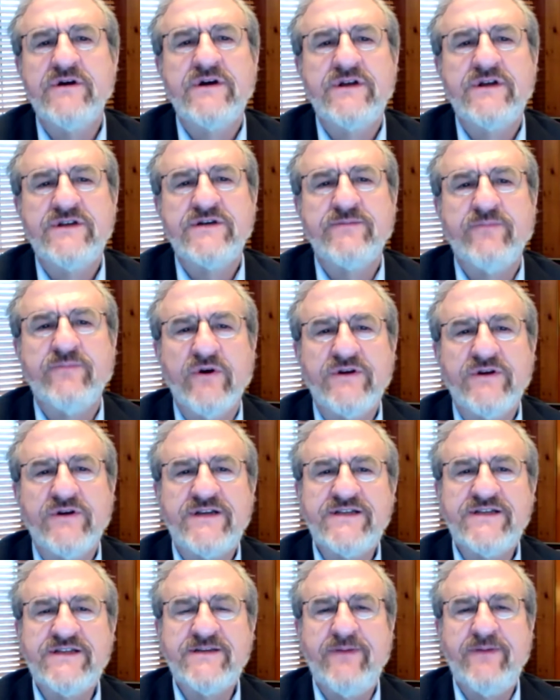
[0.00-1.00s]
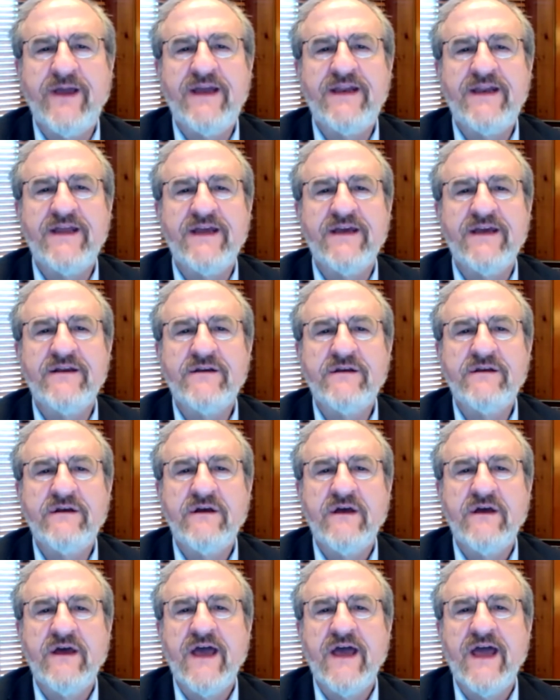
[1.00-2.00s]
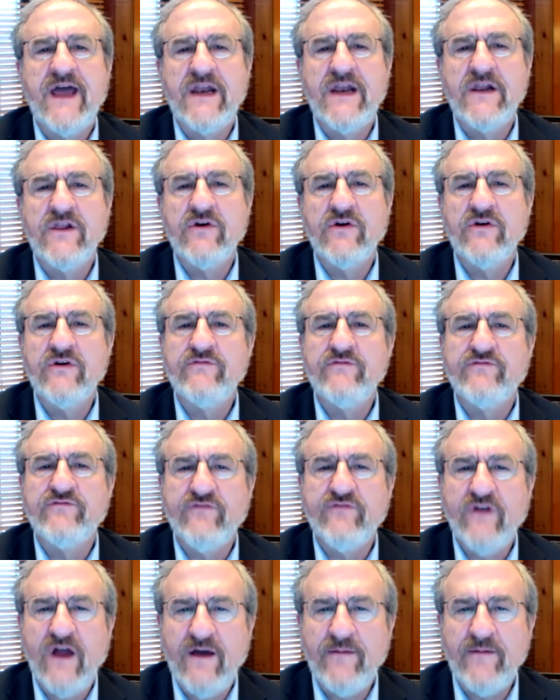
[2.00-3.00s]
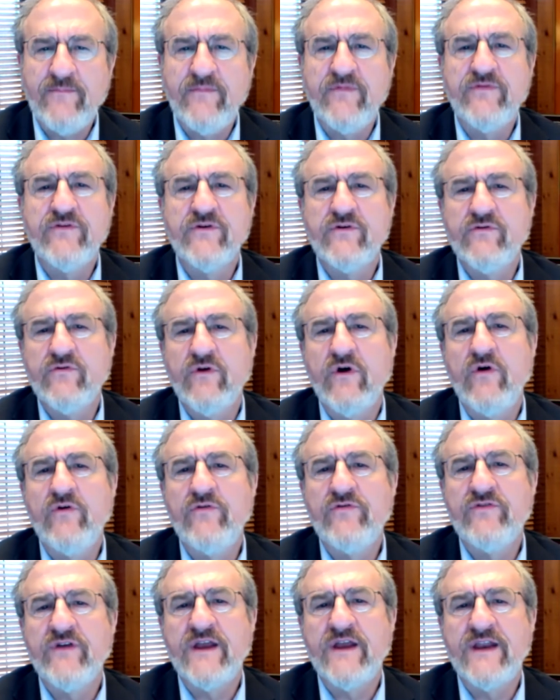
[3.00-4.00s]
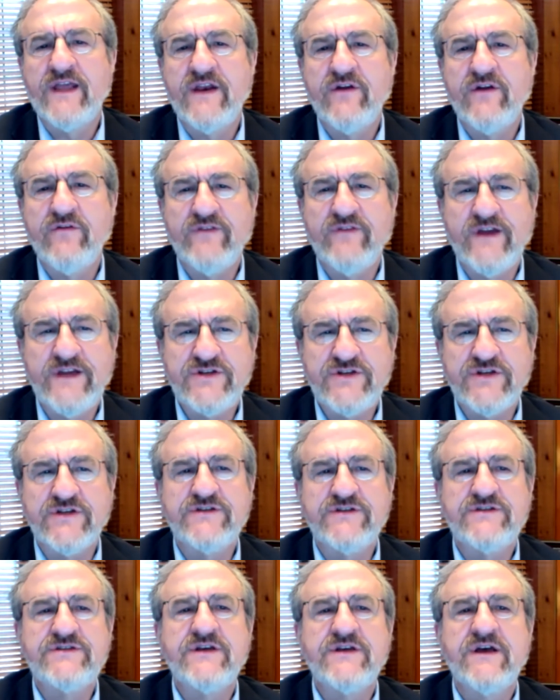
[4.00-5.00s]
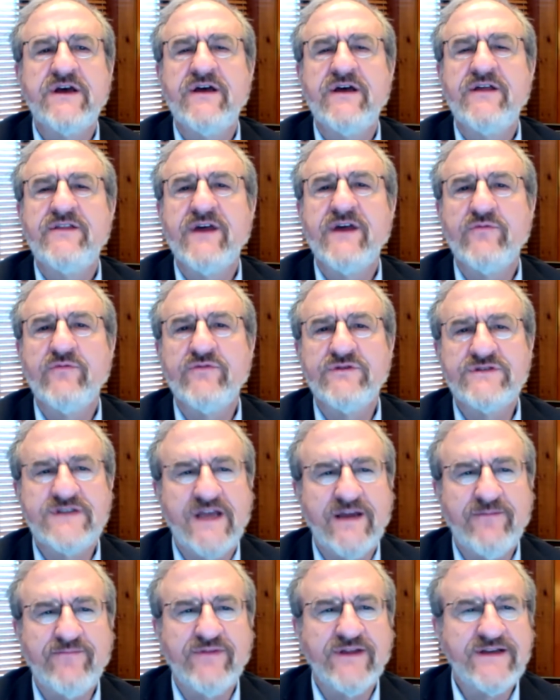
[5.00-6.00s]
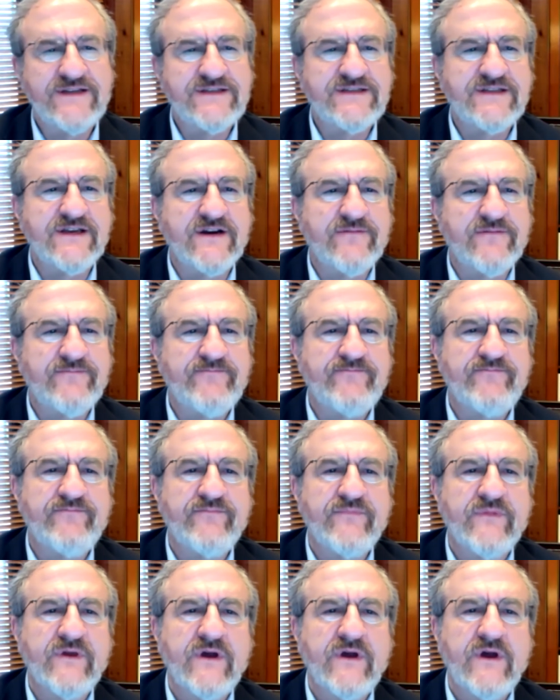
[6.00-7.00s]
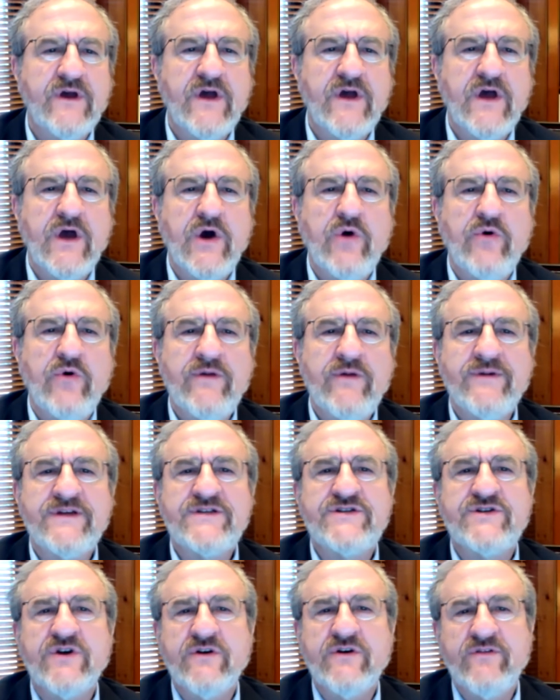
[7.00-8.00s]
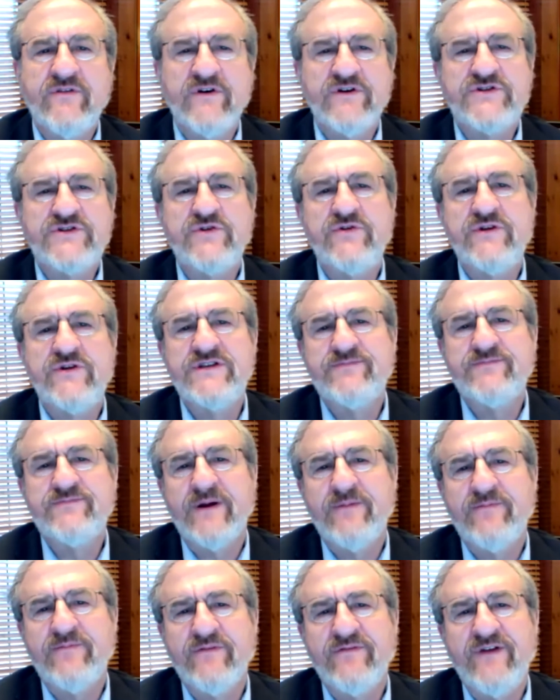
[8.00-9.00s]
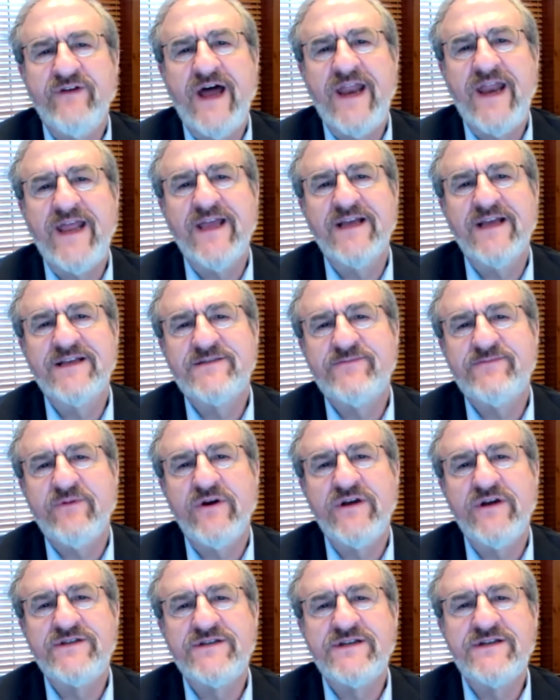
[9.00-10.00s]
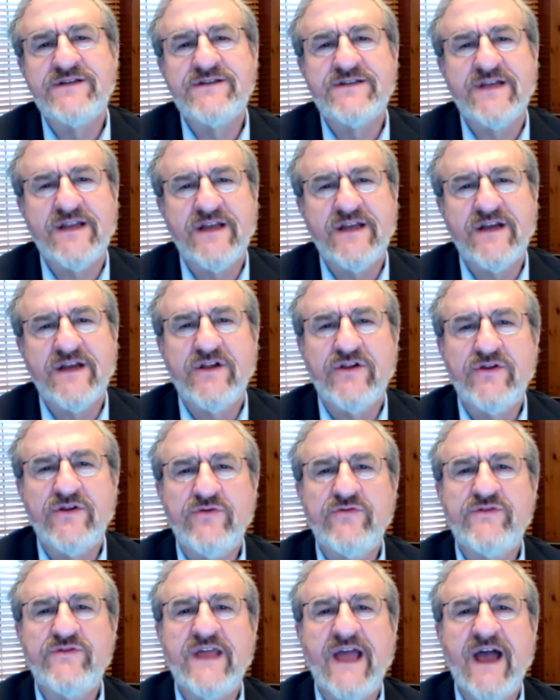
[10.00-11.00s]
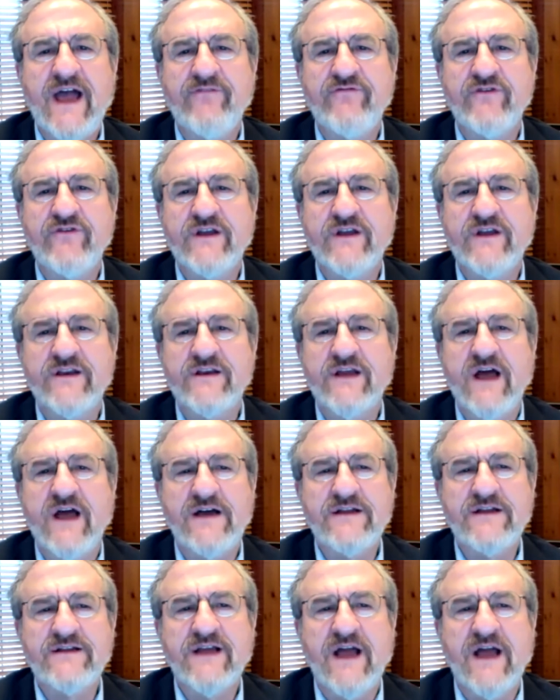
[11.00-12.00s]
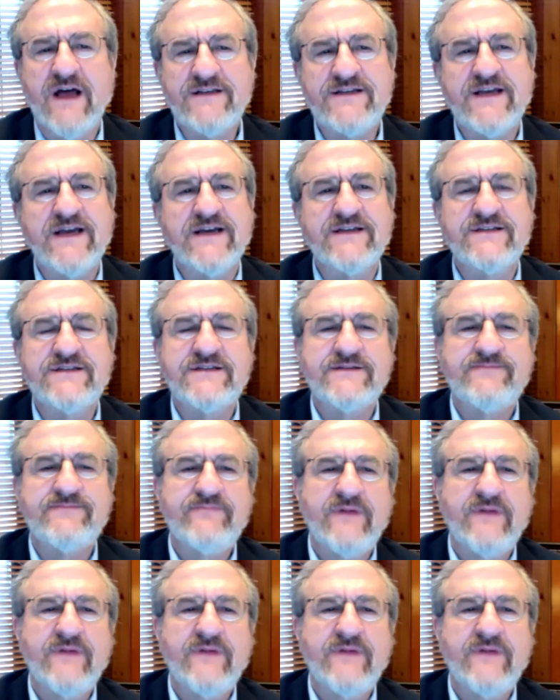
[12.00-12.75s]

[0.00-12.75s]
to participate in and learn from the growth and innovations that will take place there. We must serve our students by providing experiences that include the African context